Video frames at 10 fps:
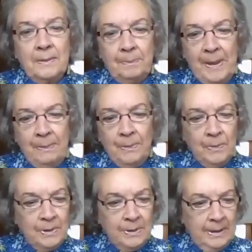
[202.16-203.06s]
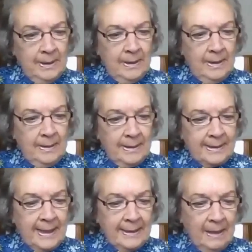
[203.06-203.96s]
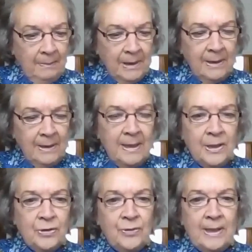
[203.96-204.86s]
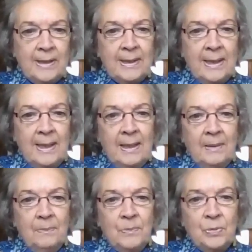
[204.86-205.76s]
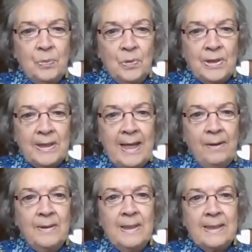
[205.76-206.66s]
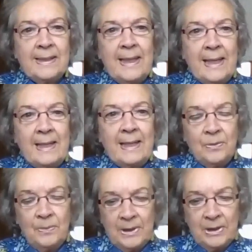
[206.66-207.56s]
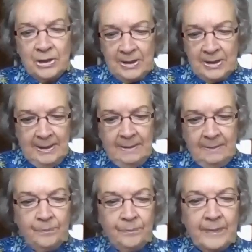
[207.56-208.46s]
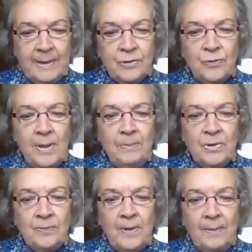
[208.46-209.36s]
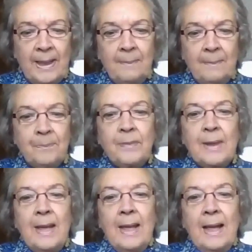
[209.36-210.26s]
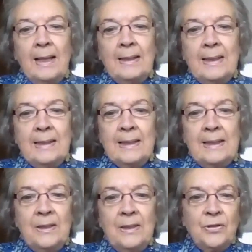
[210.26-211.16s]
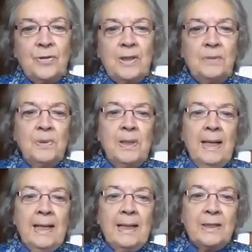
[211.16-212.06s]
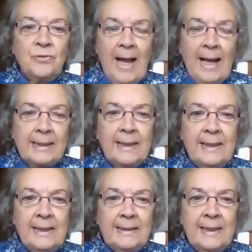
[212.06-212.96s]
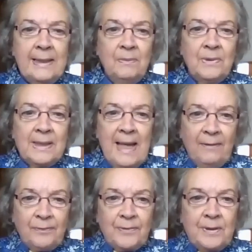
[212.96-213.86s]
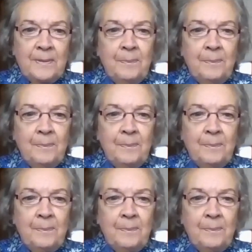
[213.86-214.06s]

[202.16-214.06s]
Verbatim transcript: people would set up little industries towards there in the sea to which the stream was flowing and these little industries would extract any tin that was left.